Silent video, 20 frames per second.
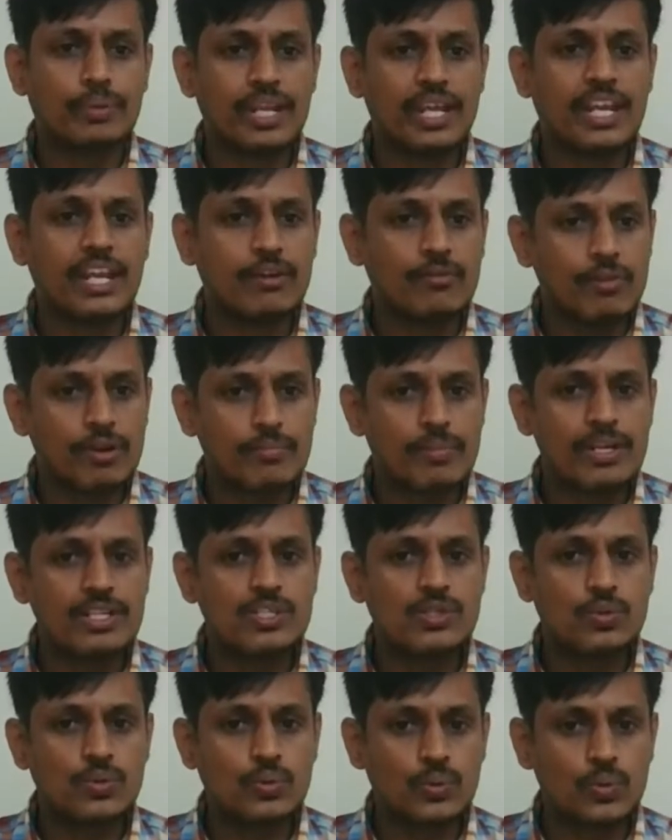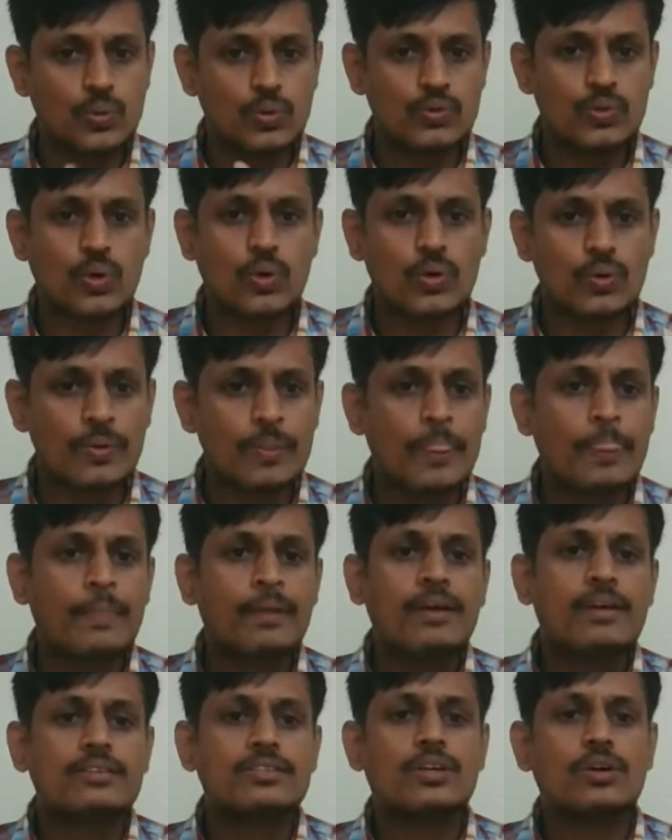pre-requirements to do so.
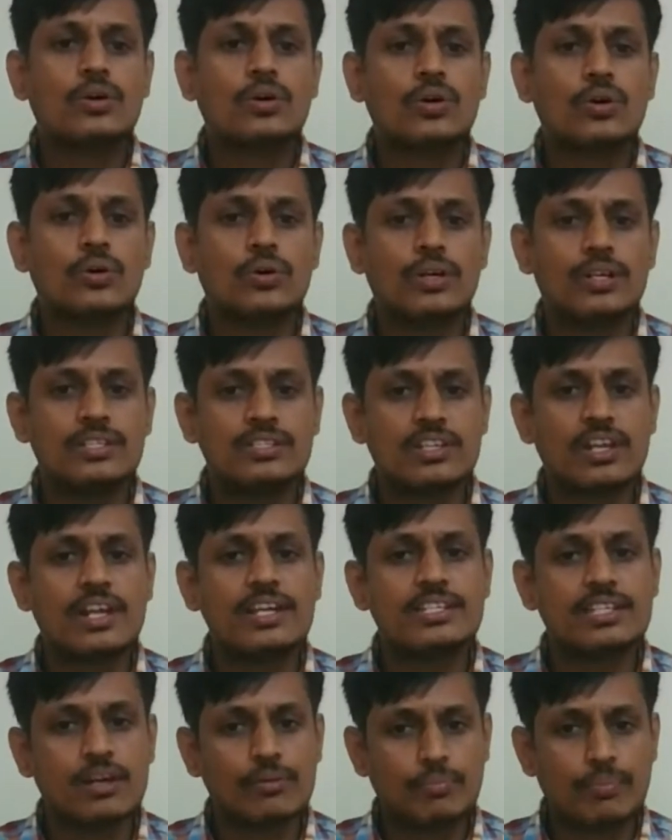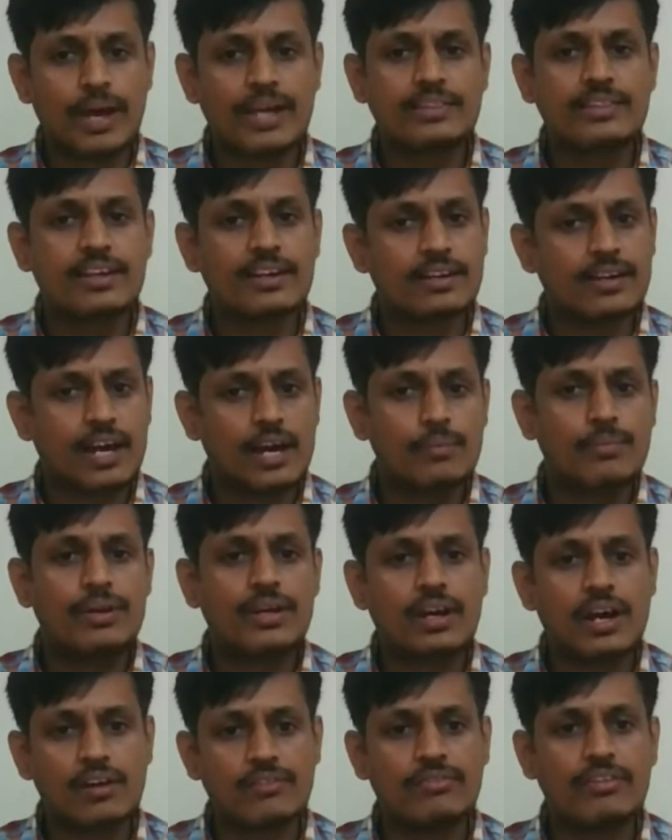So installation of Python
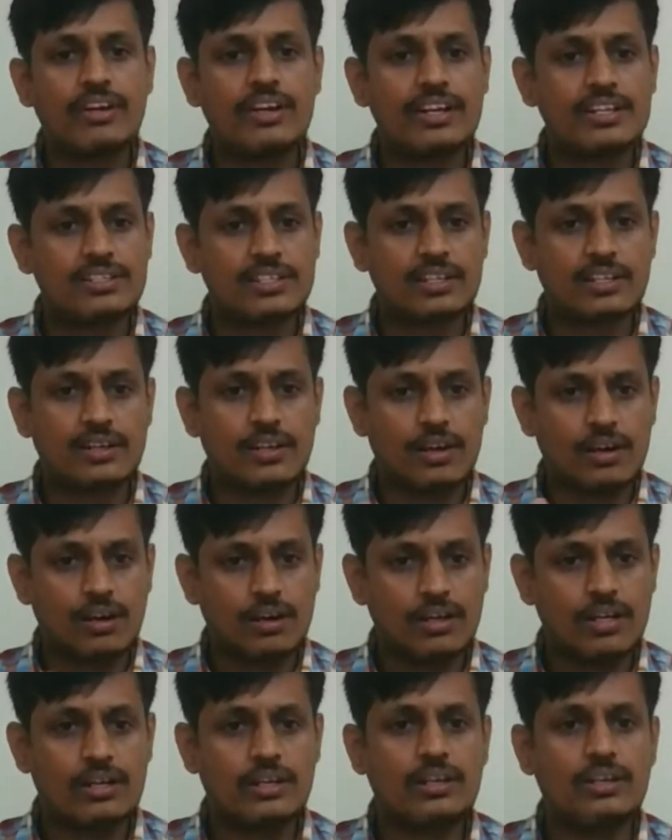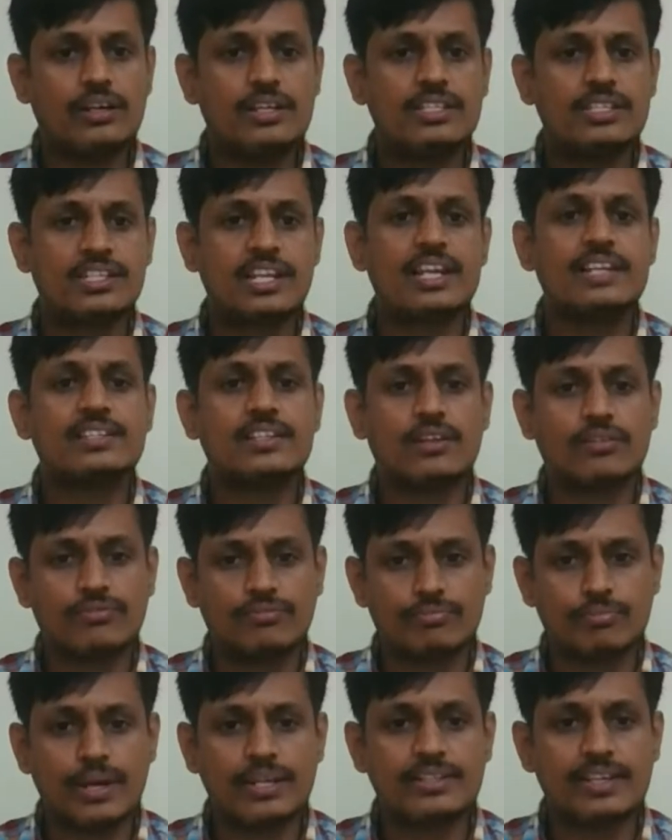and configuration and installation
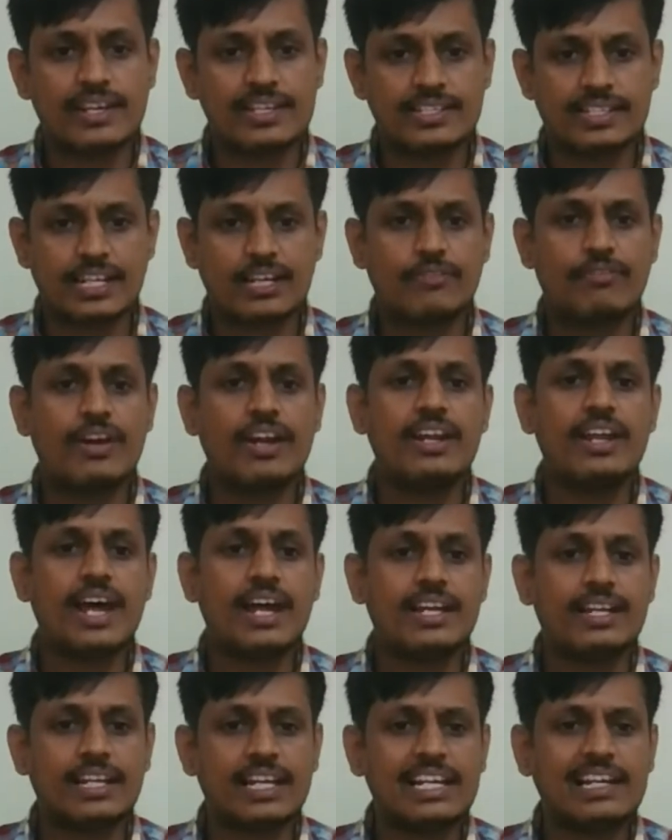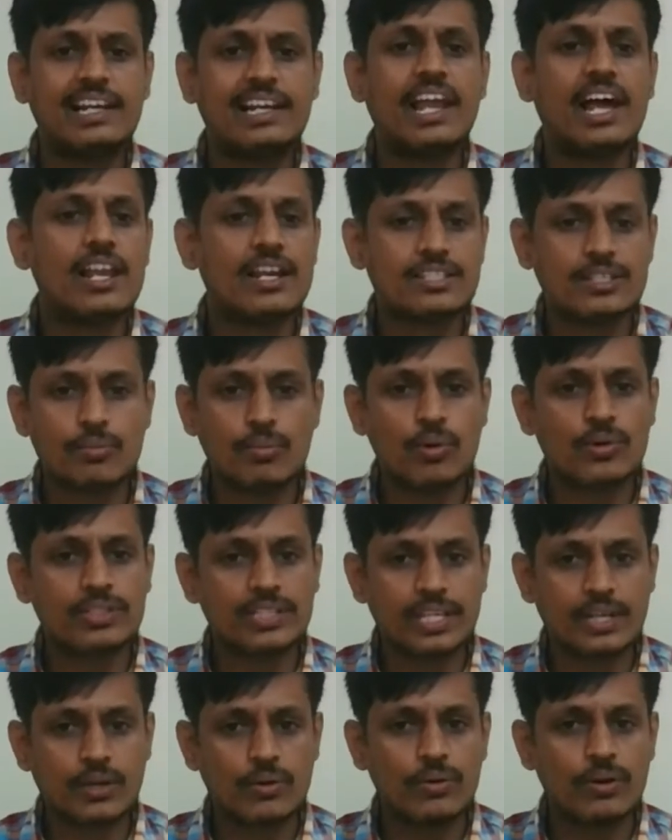of Python is required, and little knowledge about
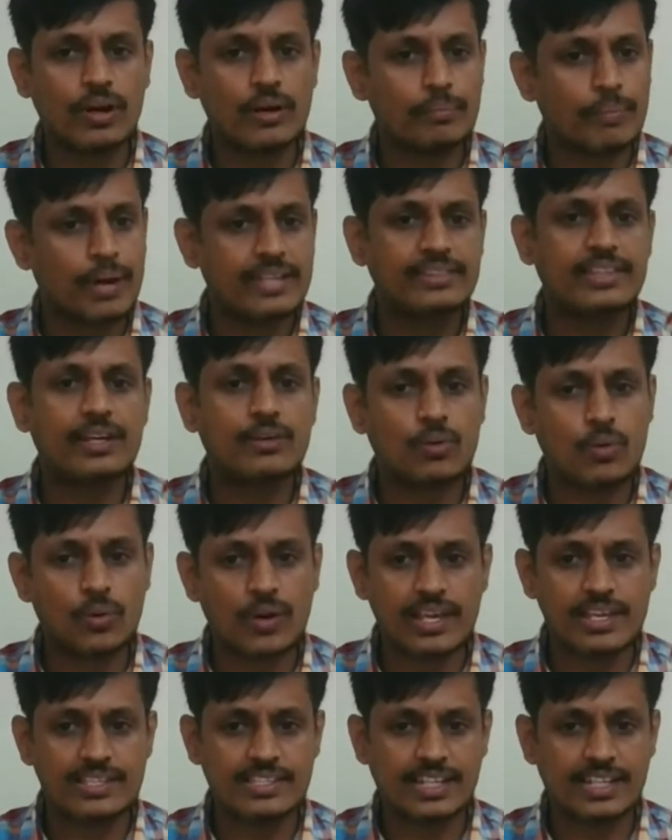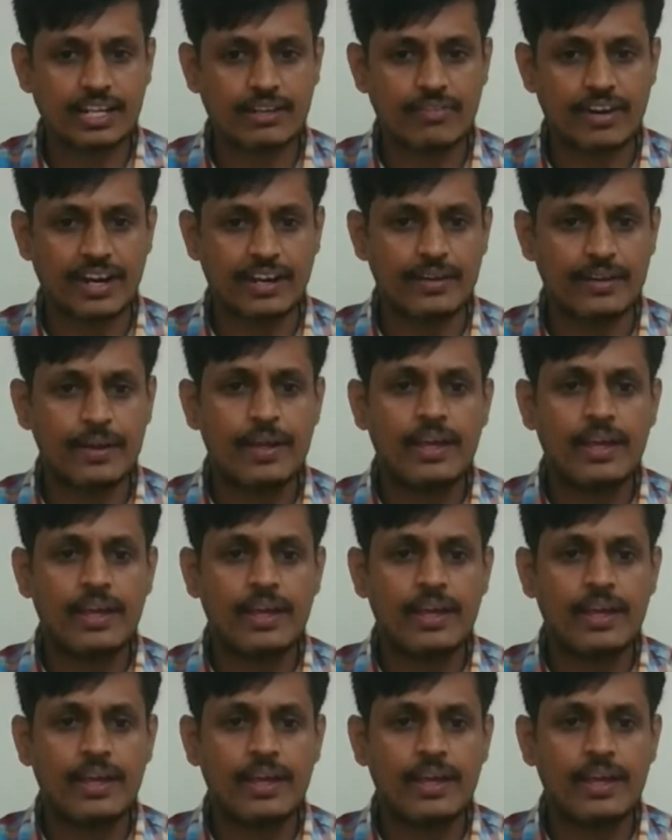the Python coding is required.